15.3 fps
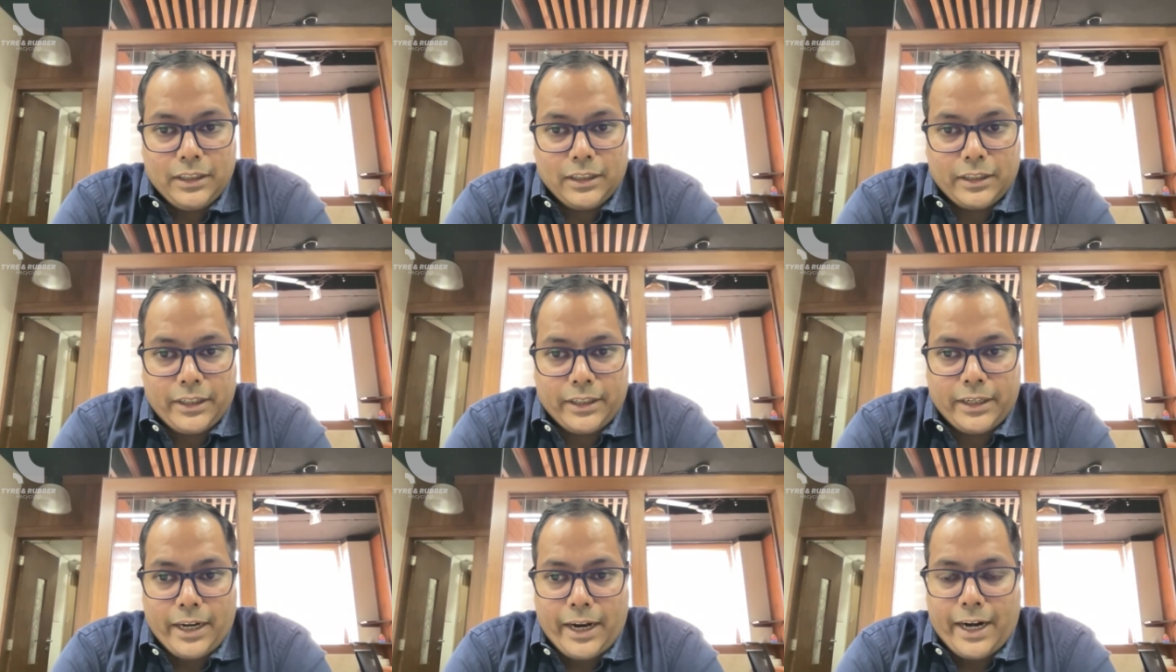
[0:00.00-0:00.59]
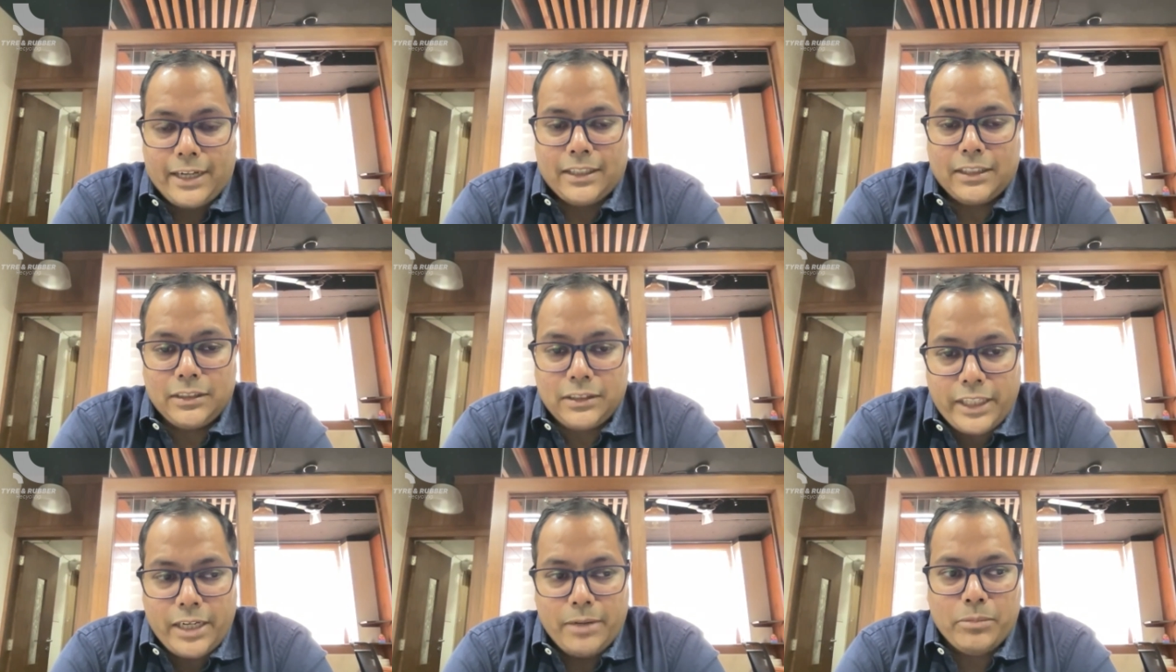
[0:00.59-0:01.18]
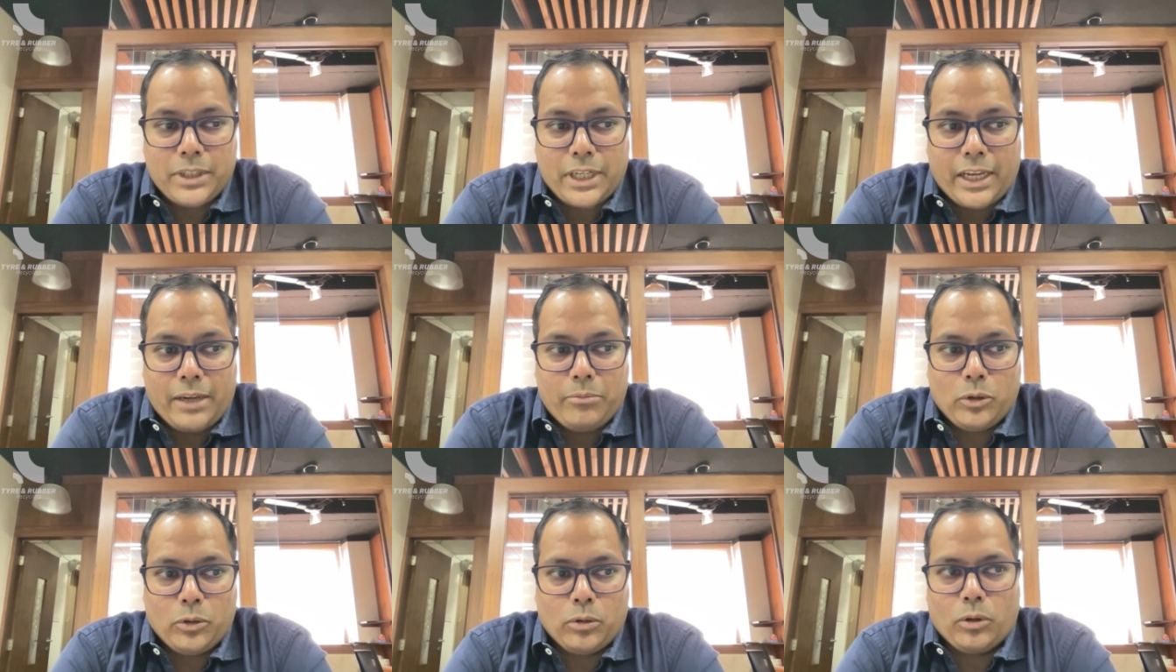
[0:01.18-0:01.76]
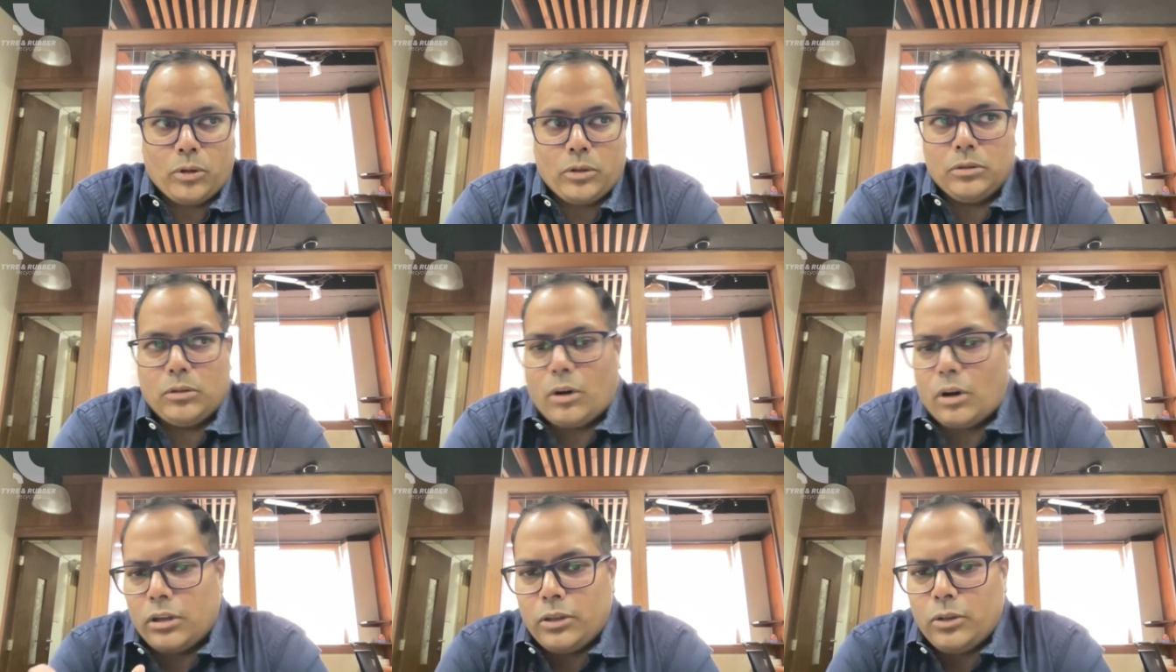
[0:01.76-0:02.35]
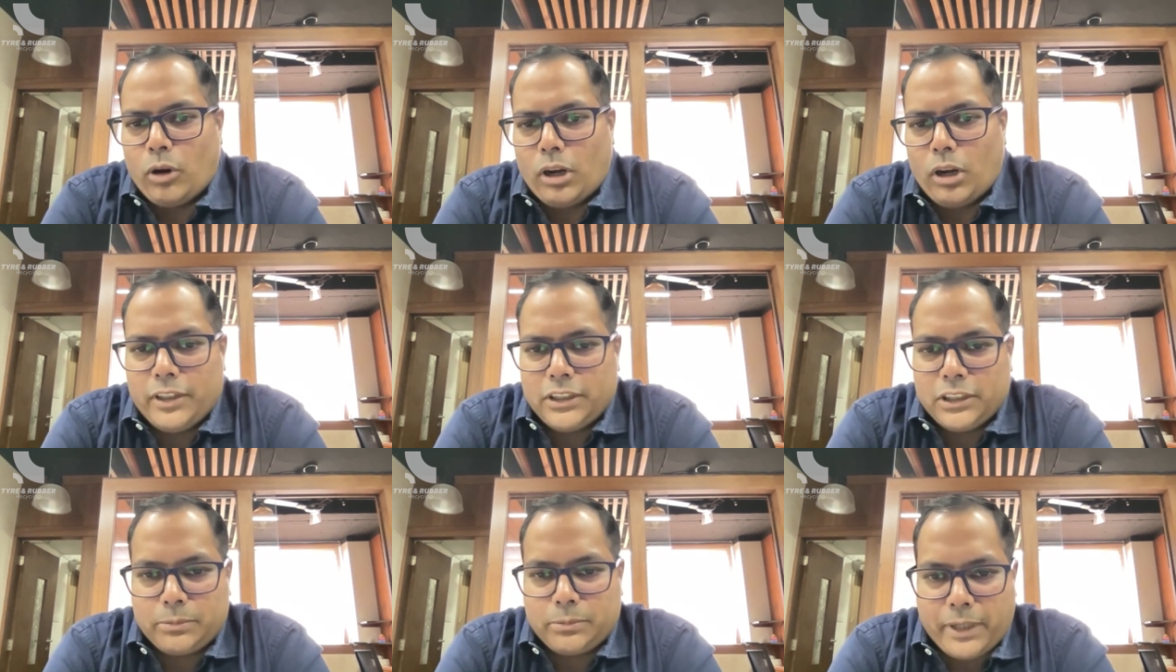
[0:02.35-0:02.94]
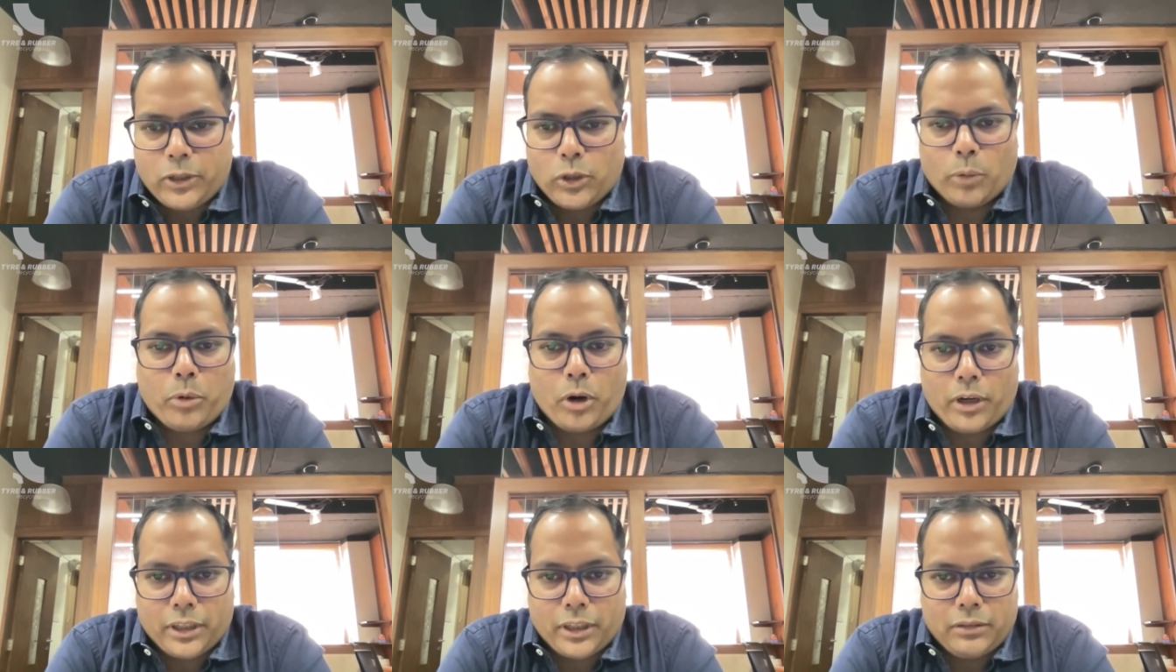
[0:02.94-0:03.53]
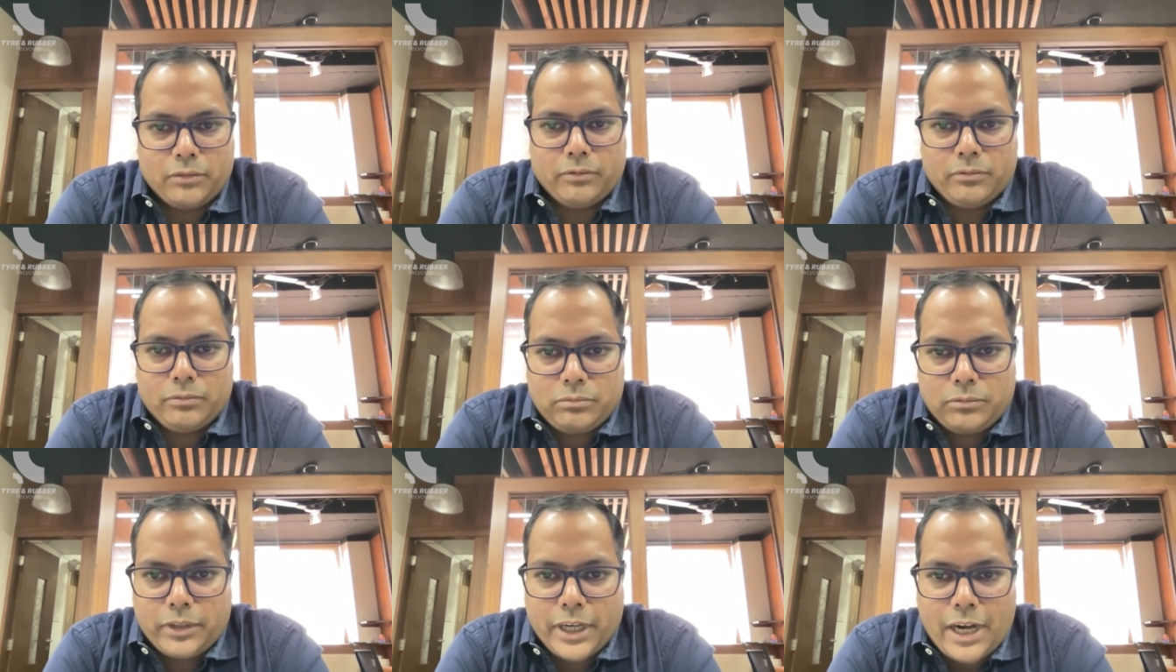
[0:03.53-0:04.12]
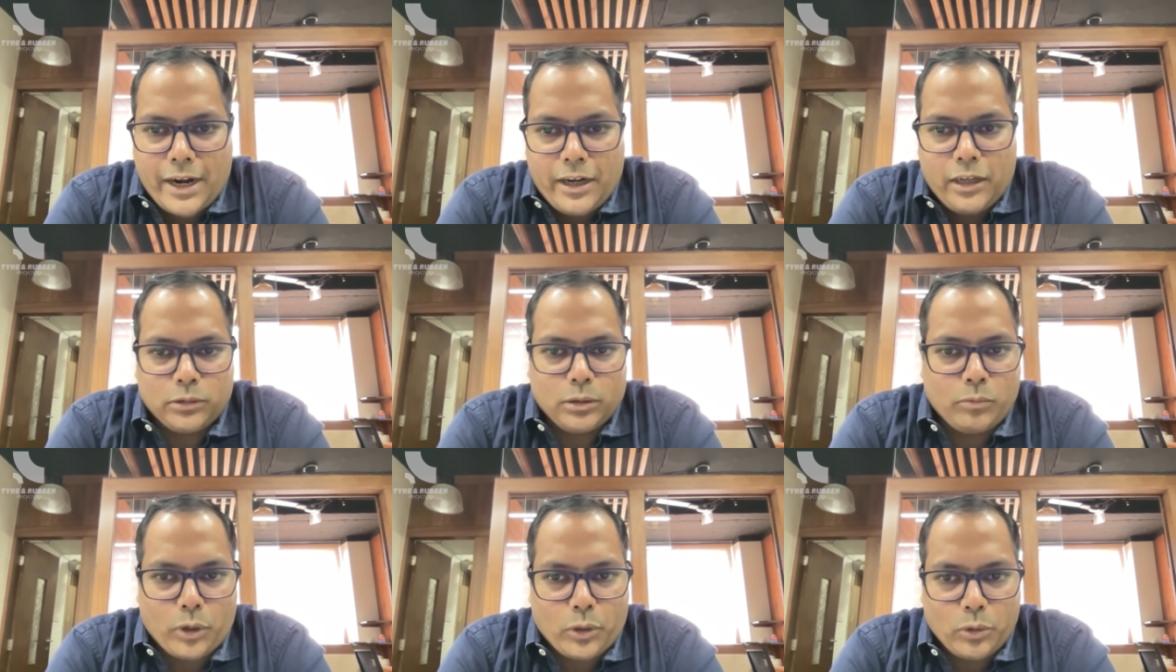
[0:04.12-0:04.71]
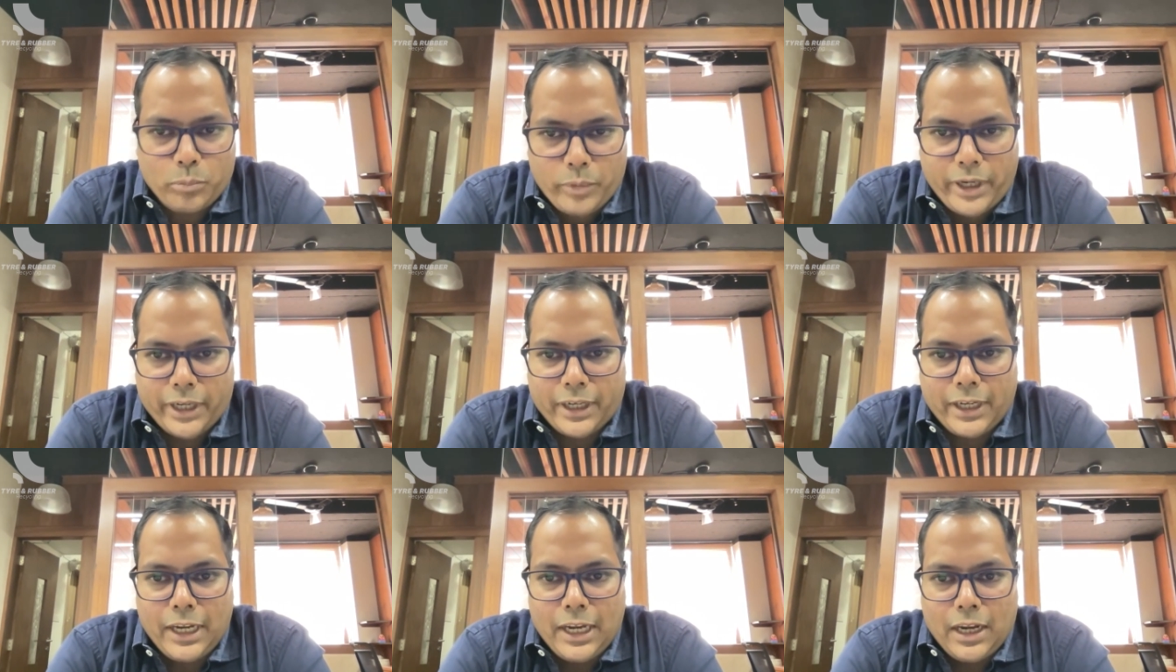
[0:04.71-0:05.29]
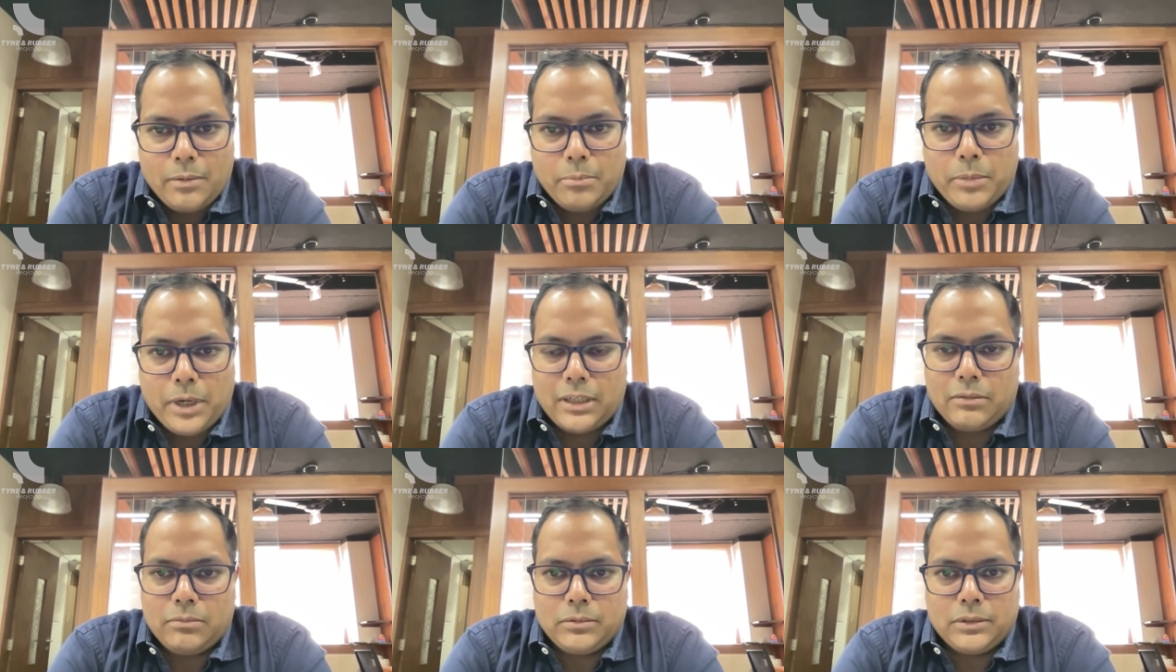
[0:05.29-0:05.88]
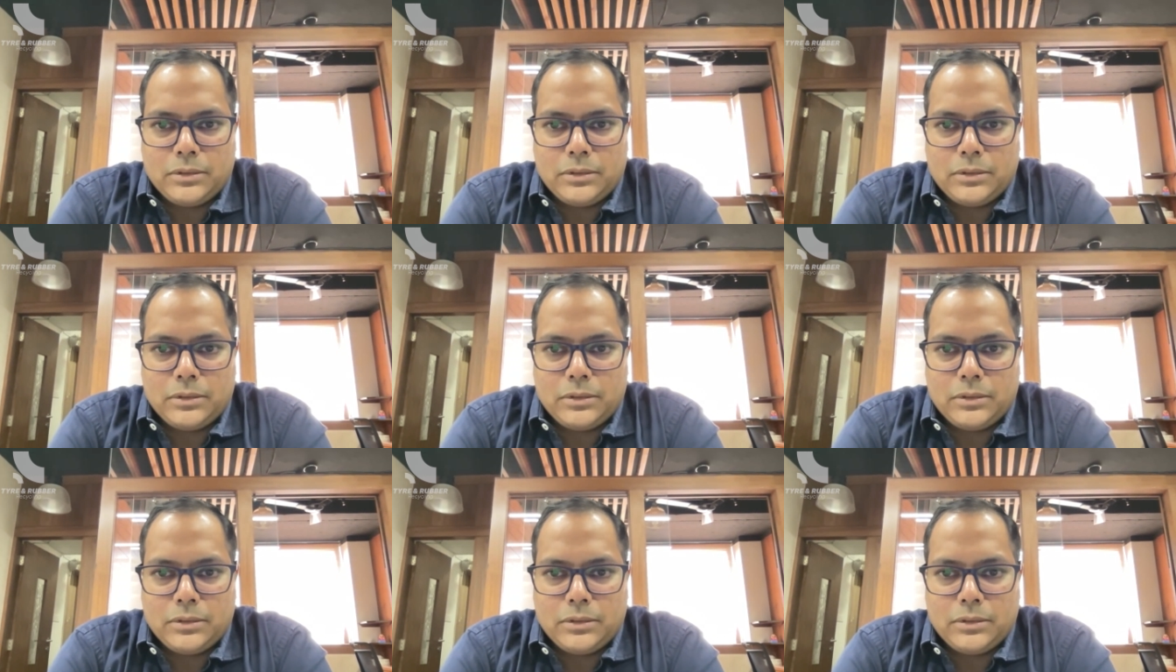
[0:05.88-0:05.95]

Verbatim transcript: correct at the same time you know you you always respect your product regardless of what you make but